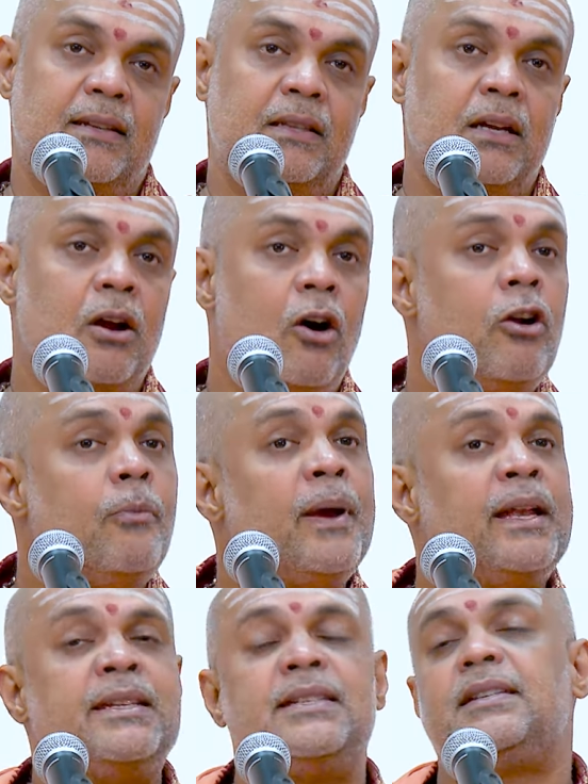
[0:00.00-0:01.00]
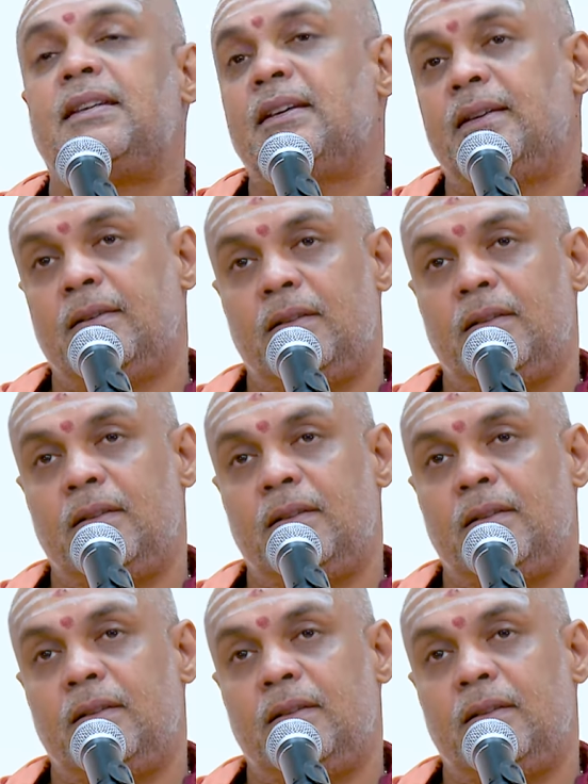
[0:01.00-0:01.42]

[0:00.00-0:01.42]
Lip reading: the governments.